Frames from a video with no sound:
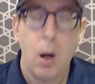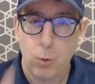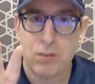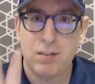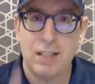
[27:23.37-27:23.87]

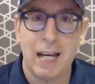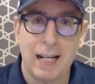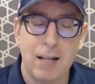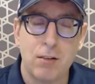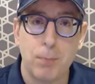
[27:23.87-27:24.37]
We'll see you
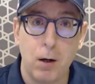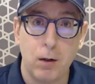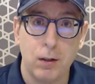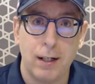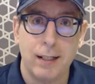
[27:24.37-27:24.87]
again tomorrow
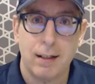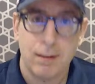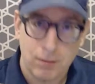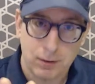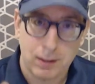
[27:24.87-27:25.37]
night
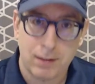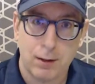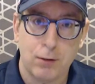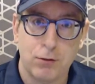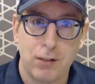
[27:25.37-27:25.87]
for the
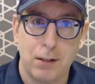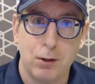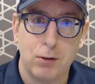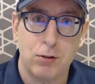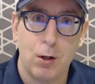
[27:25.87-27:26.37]
3rd of January
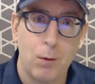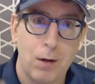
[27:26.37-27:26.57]
show.